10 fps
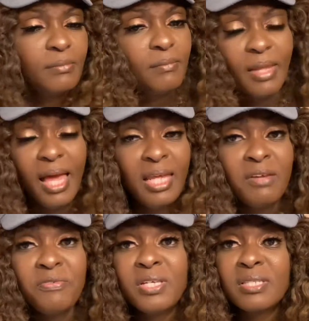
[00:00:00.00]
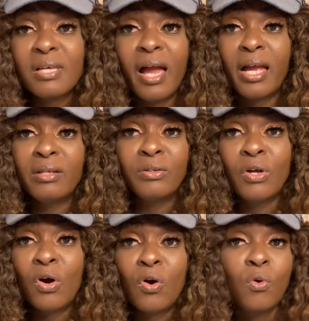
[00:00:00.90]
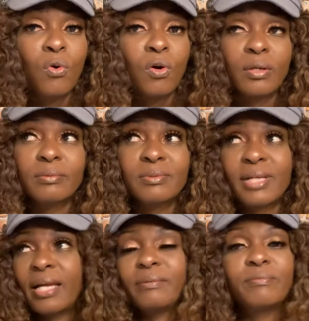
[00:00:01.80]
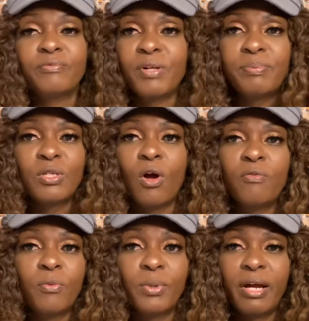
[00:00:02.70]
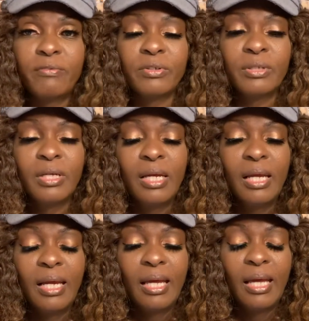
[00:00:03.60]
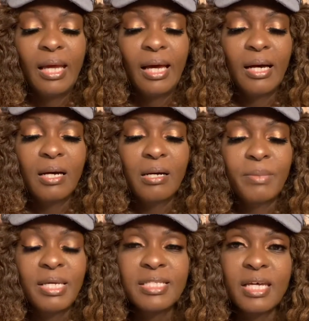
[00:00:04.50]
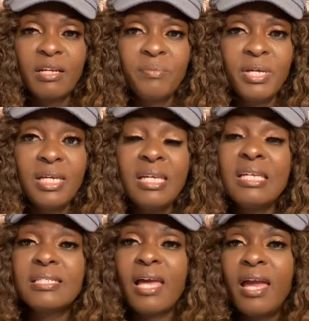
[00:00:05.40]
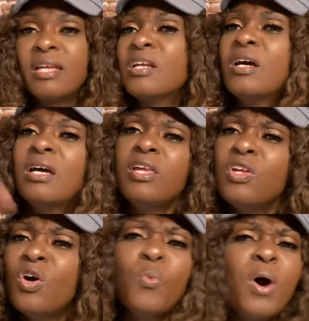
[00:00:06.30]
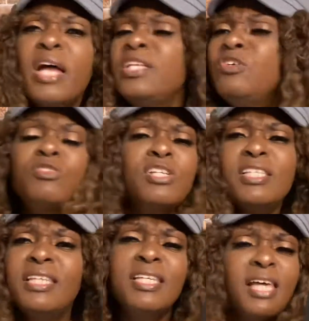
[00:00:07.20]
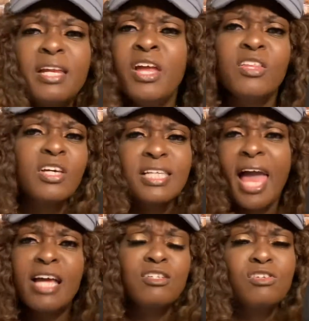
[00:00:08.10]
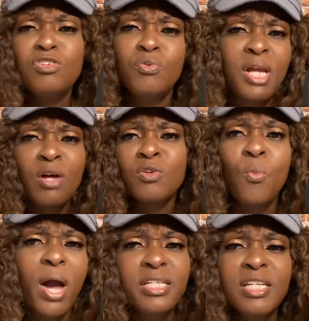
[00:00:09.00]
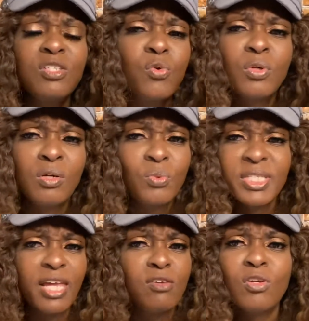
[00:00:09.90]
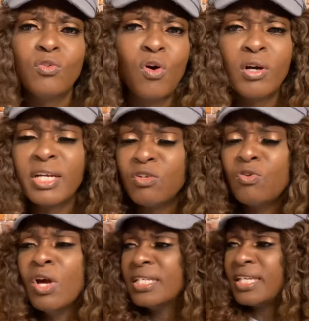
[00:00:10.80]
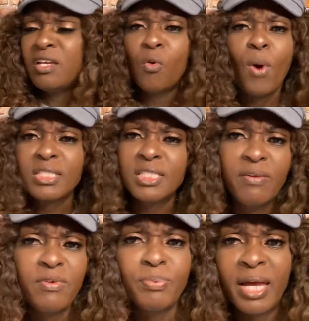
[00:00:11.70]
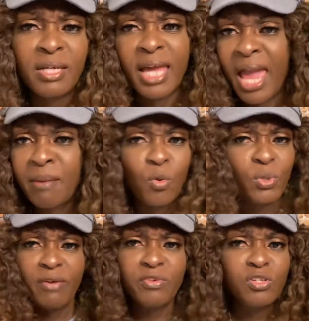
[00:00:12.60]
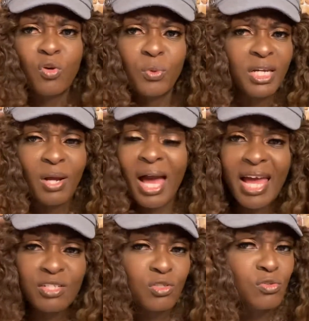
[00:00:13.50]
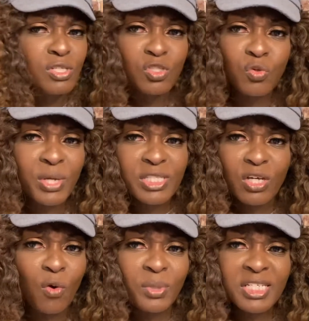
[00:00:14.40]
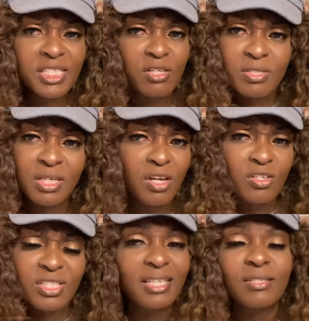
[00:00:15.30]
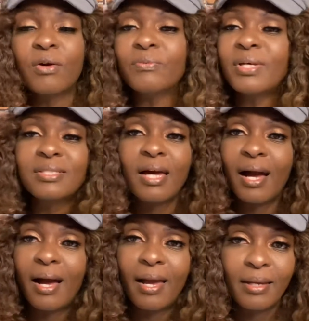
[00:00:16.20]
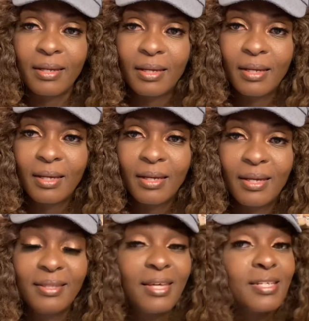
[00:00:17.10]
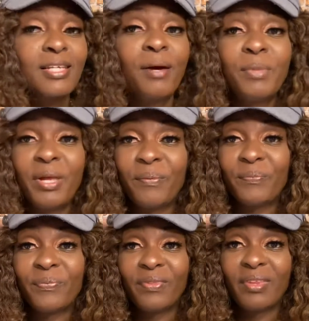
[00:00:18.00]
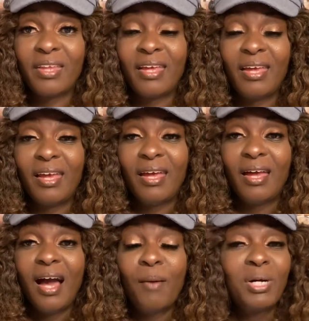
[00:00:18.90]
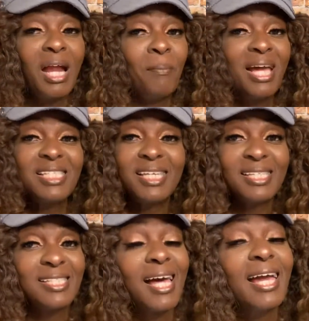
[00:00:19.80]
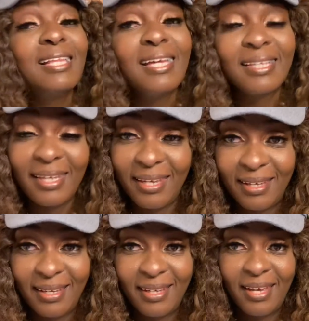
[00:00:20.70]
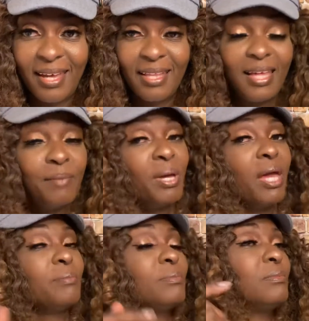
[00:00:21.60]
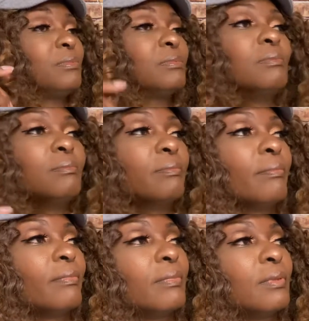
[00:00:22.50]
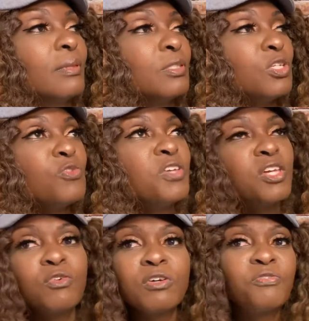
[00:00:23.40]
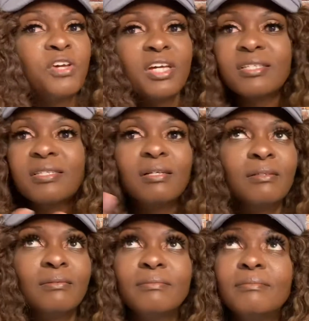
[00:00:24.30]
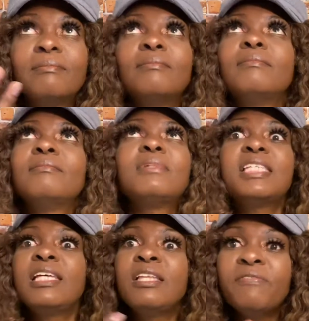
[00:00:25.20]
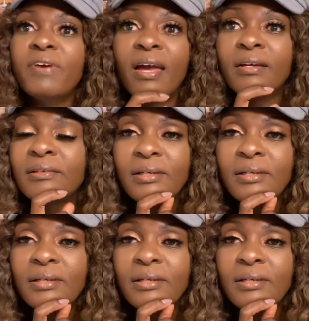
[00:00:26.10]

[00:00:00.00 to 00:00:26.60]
And if he's like, no, or like flips it off or whatever, instead of me saying, you know what, you should have did this, that, and the other because I asked you to do it. I don't know why you didn't do it, and what's taking you so long, and you sitting there watching TV, playing the game, or whatever you're doing, and I asked you to do this 2 weeks ago, and it's still sitting there just like, no, that's not I. That is not me. But I might sit silently. Like, babe, do you think you could fix the ceiling fan?